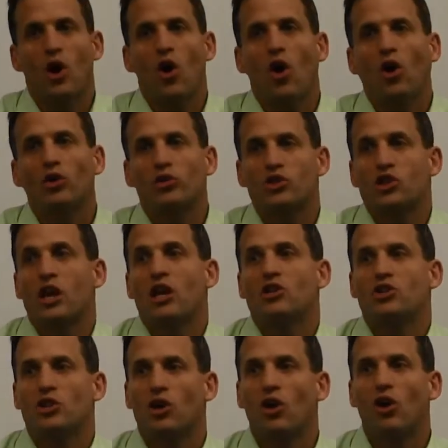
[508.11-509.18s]
we all are
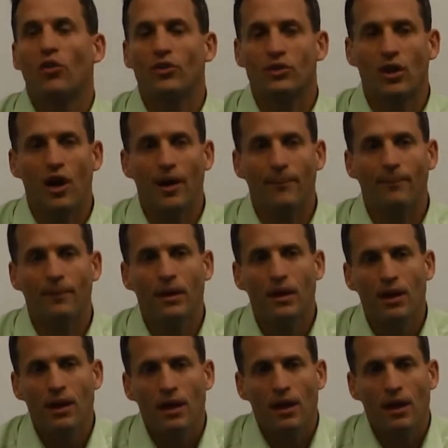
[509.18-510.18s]
changing all the time.